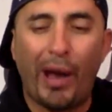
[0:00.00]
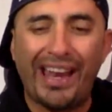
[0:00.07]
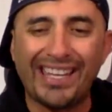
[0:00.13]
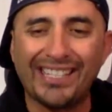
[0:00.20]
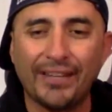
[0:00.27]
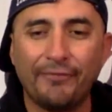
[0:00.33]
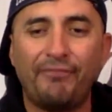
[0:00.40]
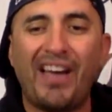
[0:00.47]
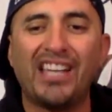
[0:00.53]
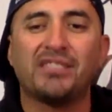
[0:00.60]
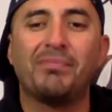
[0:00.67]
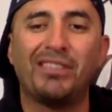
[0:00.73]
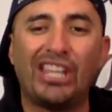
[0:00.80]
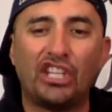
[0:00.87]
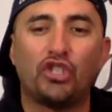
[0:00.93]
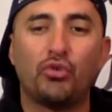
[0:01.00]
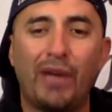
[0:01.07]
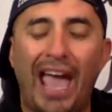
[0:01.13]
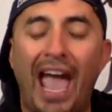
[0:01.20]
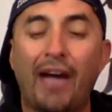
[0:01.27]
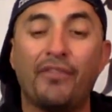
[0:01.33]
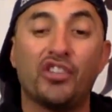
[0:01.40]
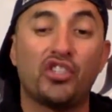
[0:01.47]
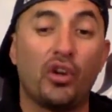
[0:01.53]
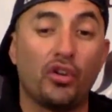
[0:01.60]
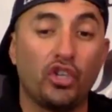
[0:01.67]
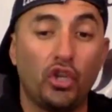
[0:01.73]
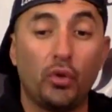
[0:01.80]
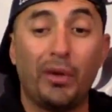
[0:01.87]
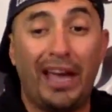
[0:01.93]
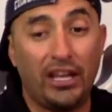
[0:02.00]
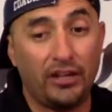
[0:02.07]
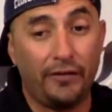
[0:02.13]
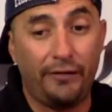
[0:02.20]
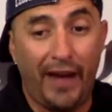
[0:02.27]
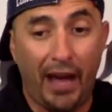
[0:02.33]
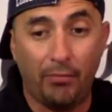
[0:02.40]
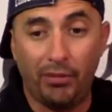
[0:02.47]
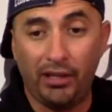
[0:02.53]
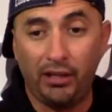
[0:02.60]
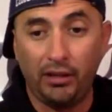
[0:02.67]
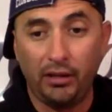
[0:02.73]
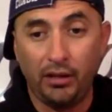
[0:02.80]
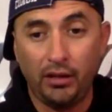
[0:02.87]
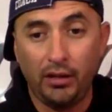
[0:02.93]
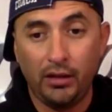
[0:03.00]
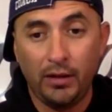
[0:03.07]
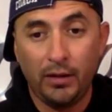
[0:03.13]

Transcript: The greatest investment that you have is on you and your family.